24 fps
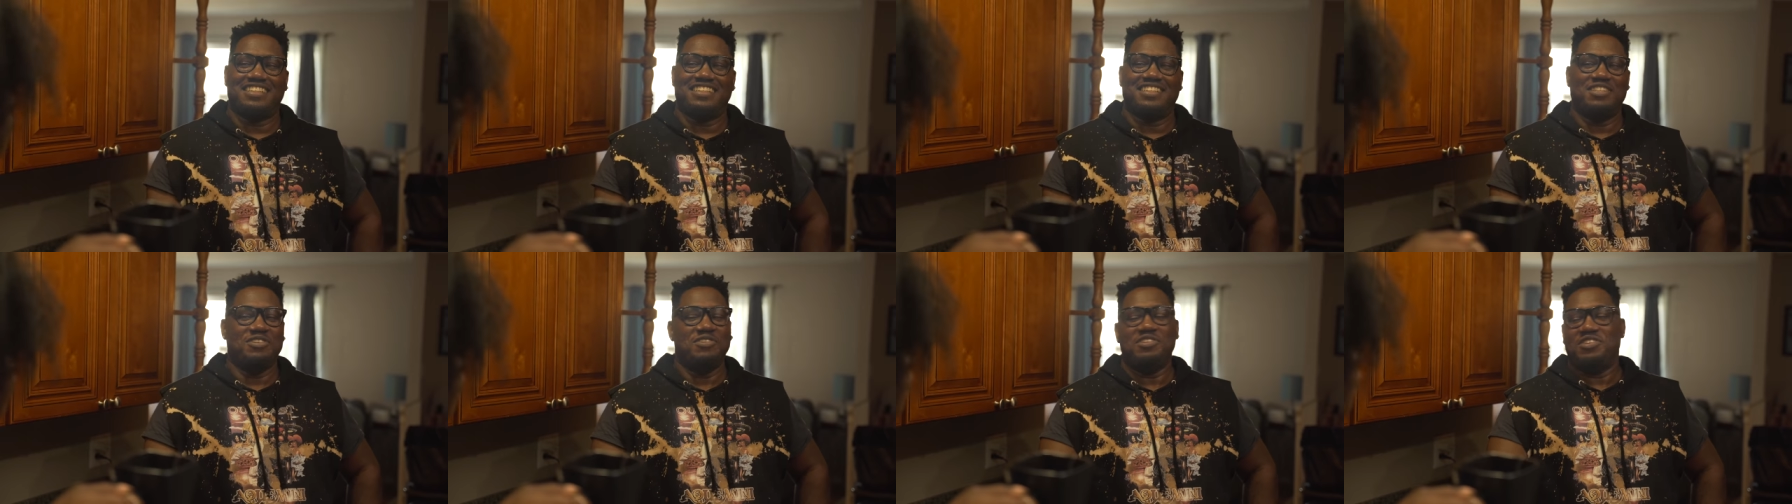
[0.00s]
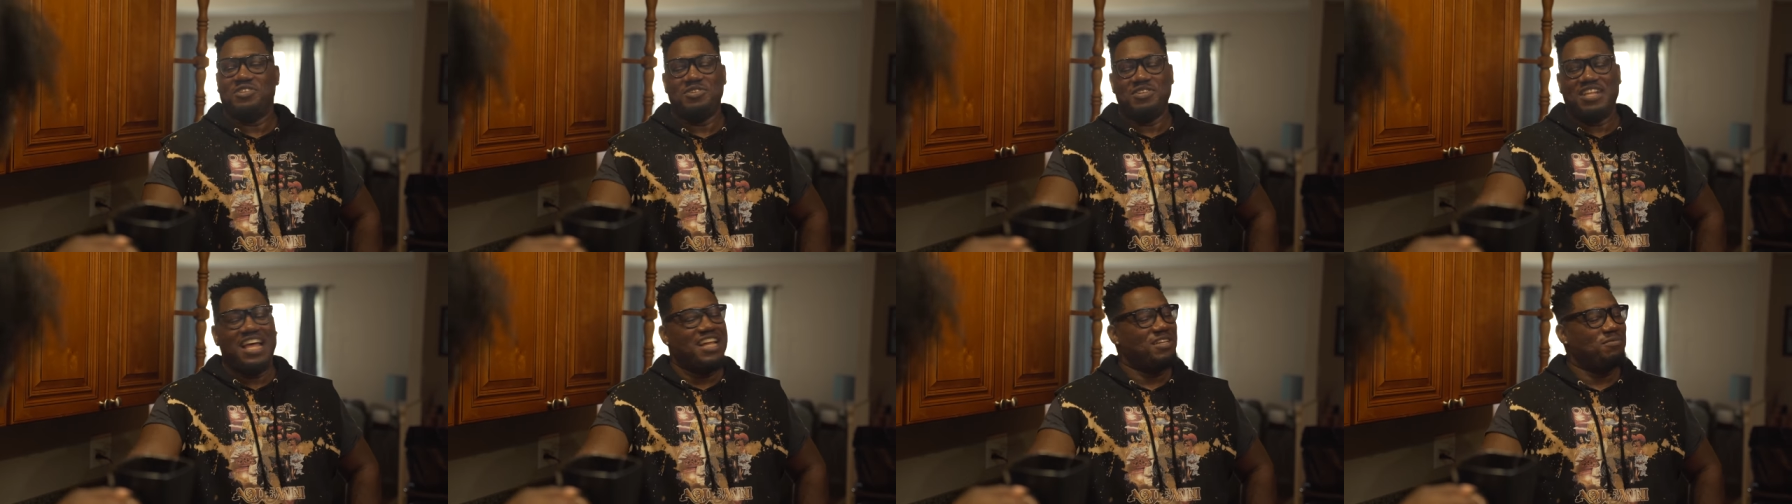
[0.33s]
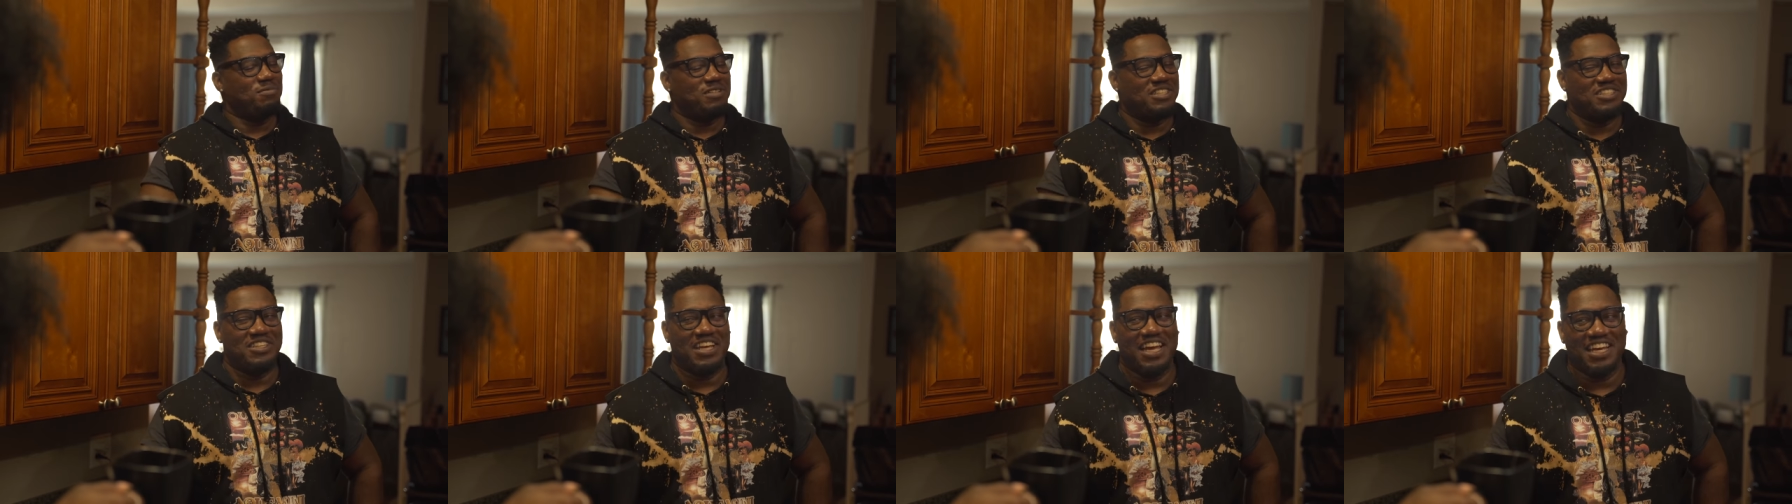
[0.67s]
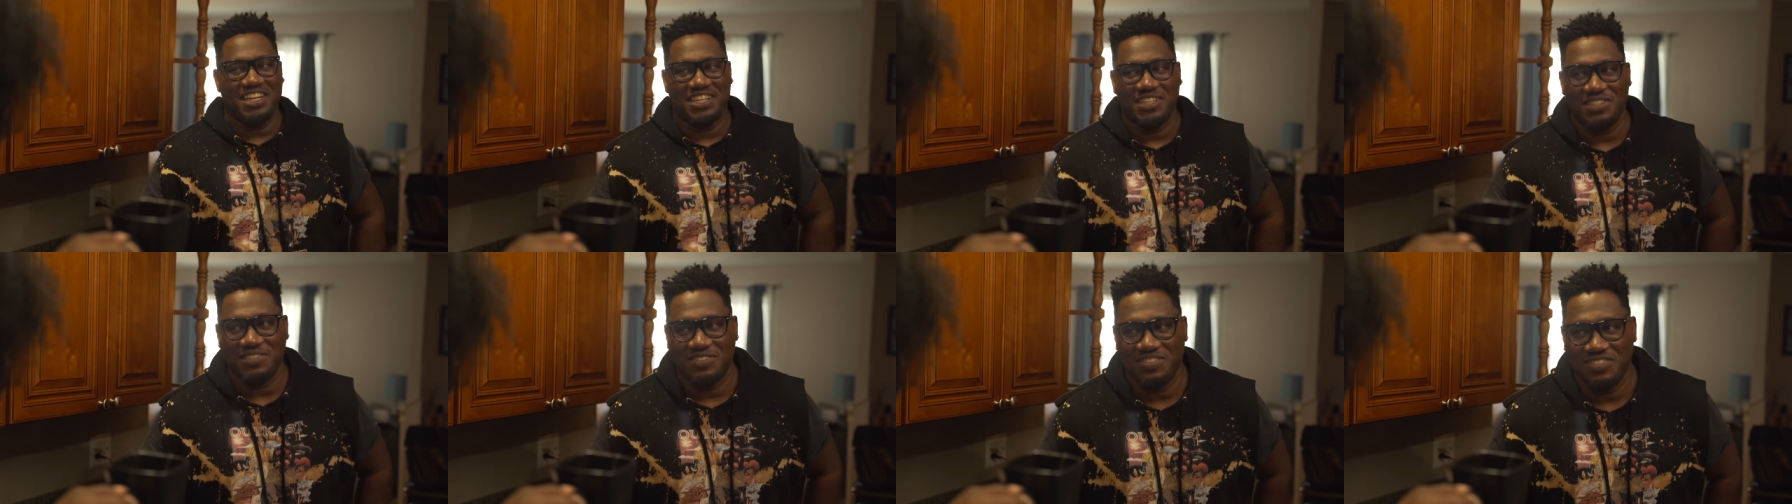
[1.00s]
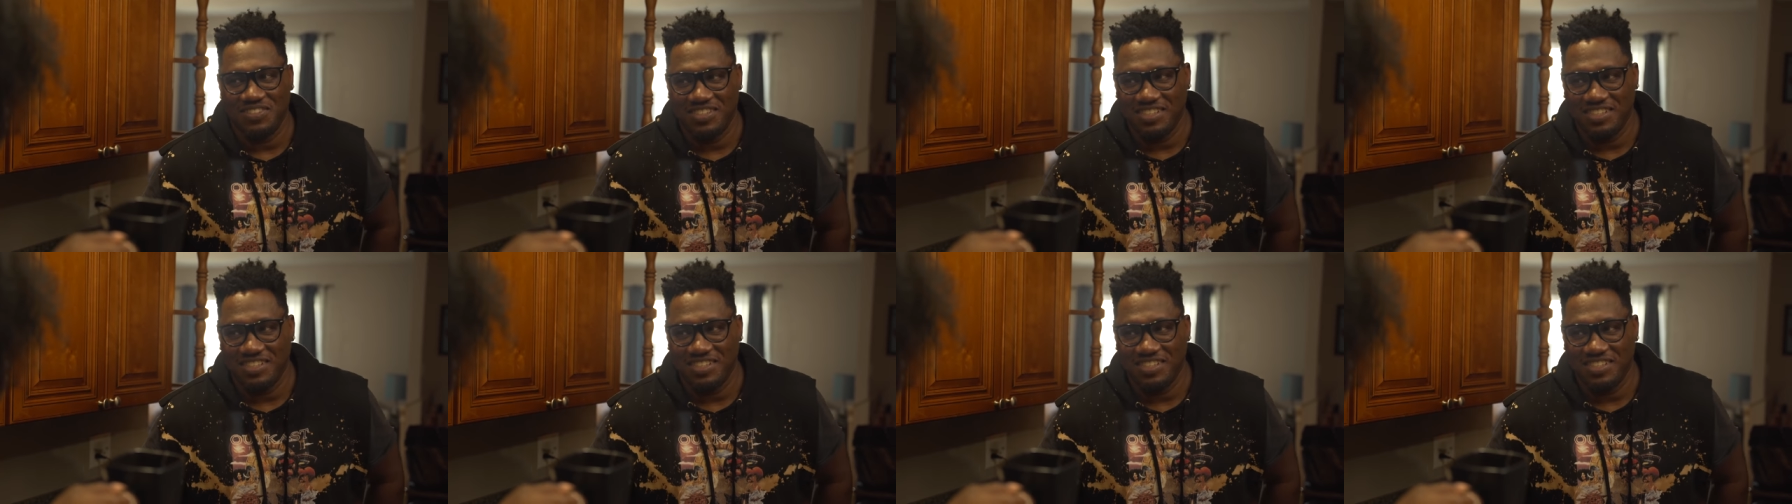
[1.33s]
You, you that's what you can't do.